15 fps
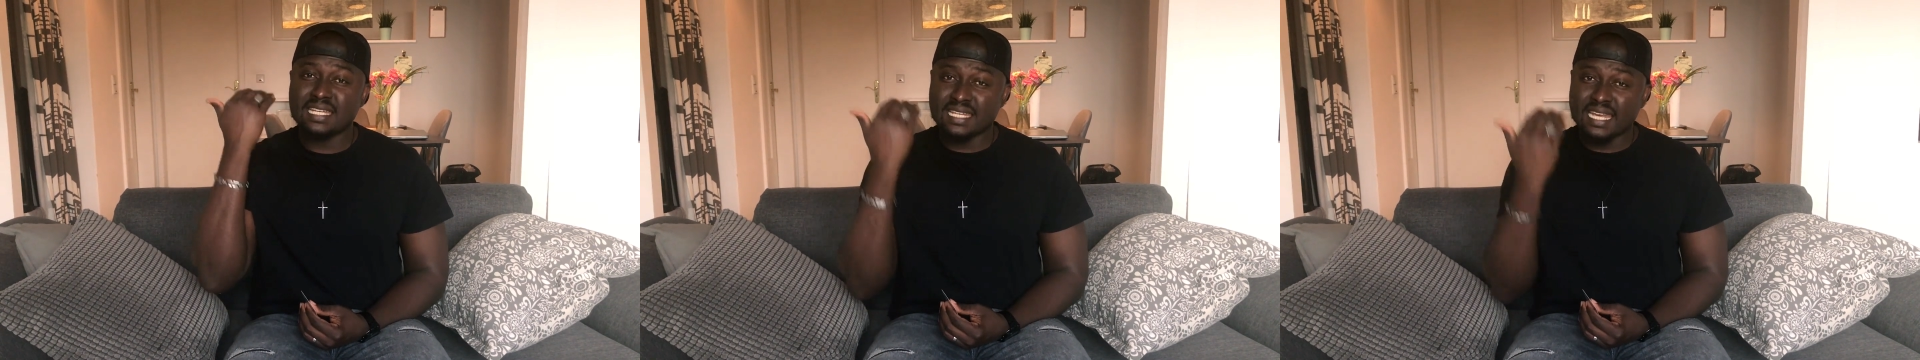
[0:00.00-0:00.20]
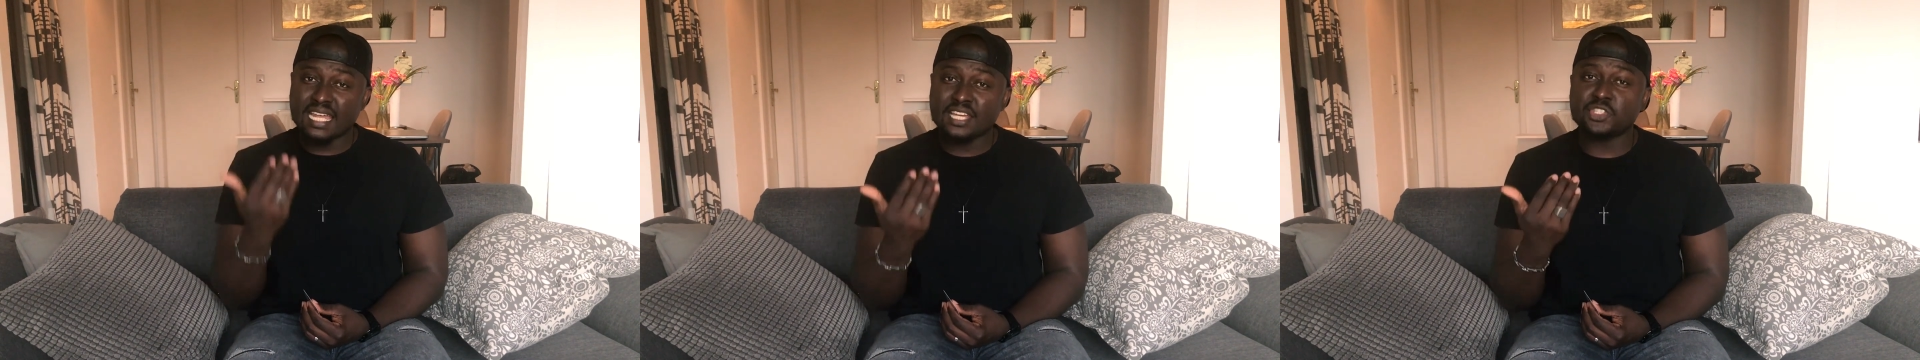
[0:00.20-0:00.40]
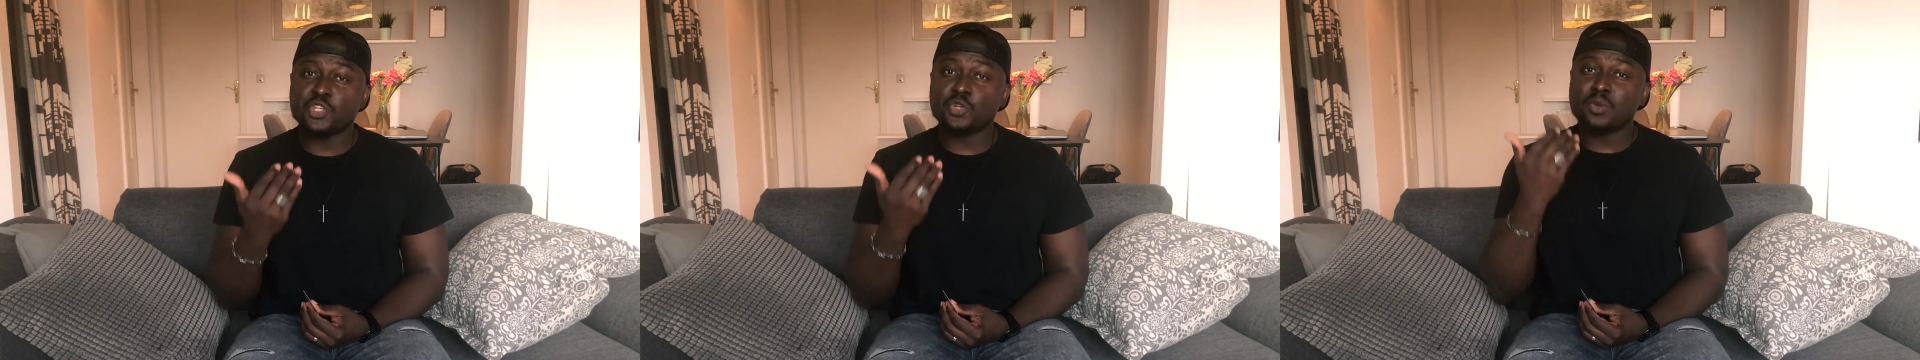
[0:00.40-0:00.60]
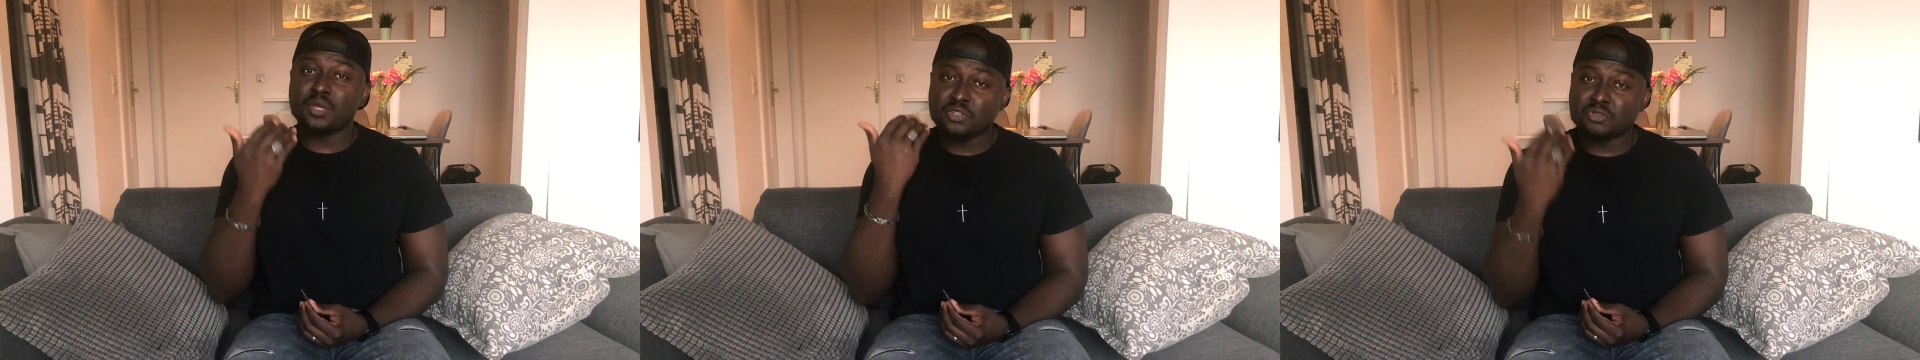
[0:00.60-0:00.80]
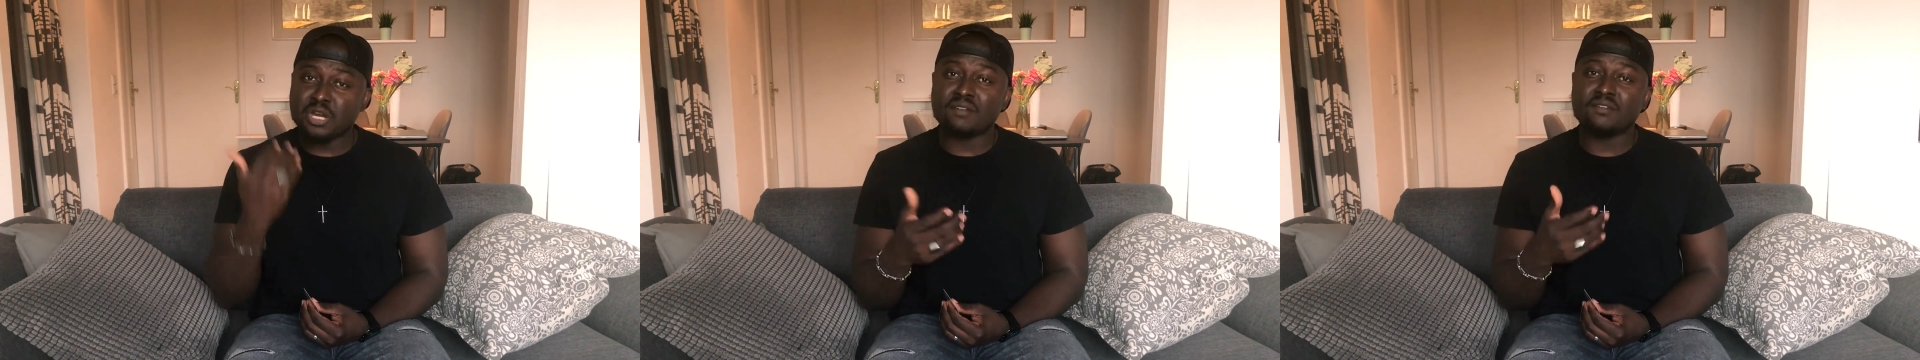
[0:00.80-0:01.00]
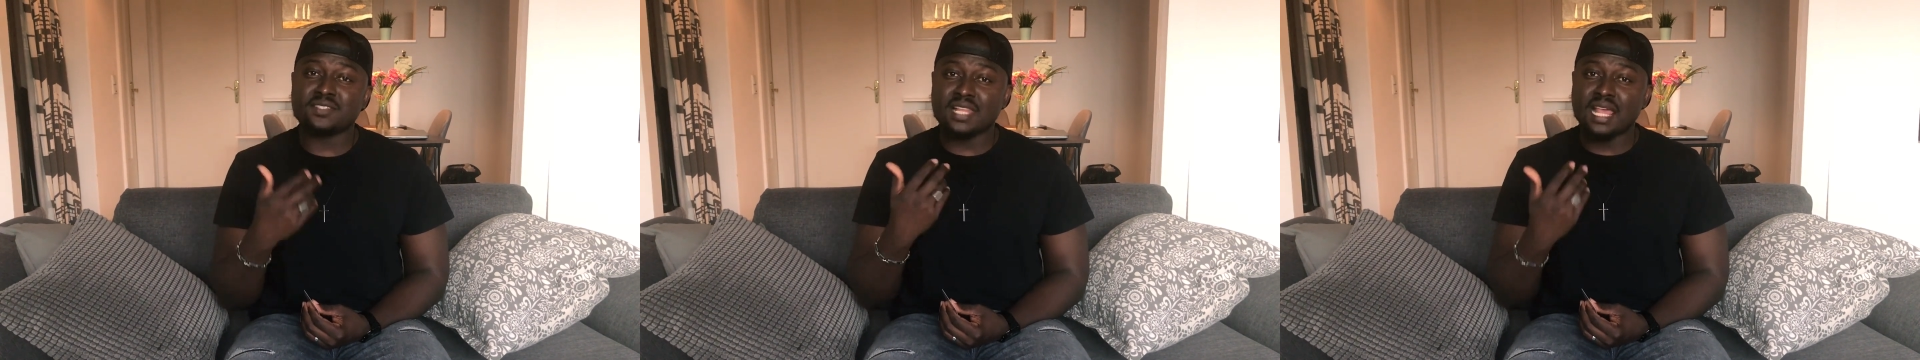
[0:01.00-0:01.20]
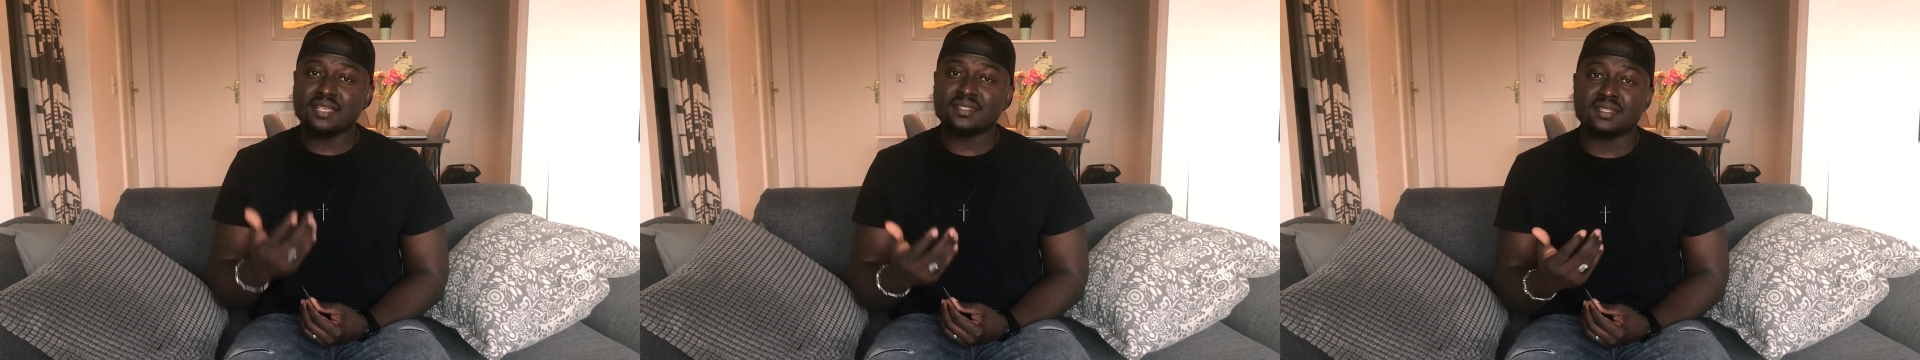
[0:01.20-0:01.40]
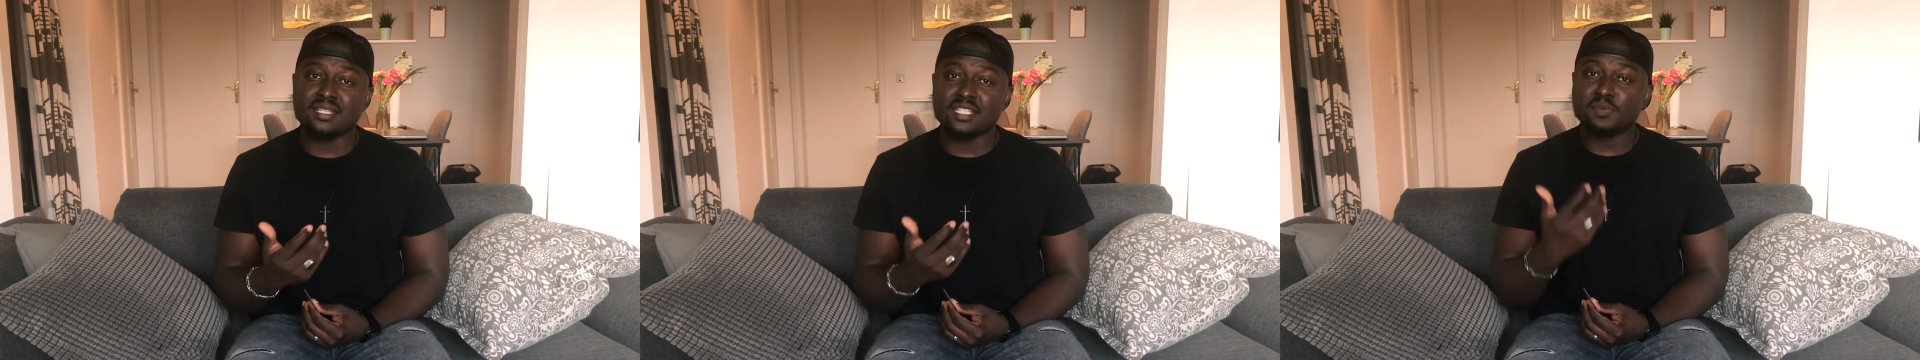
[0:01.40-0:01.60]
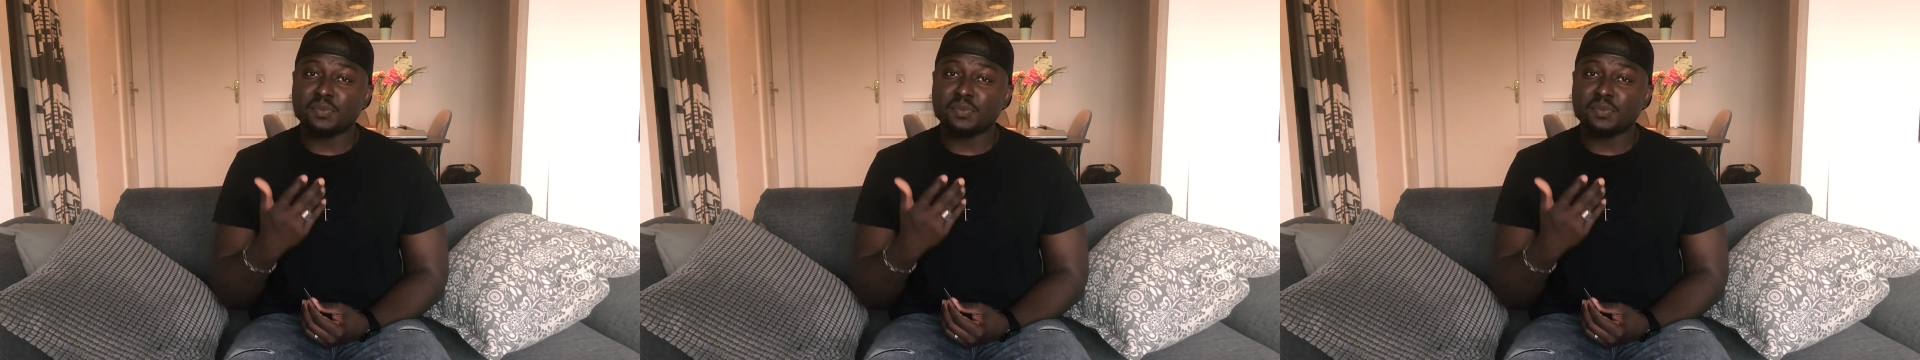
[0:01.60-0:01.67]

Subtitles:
Nigerian driver's license,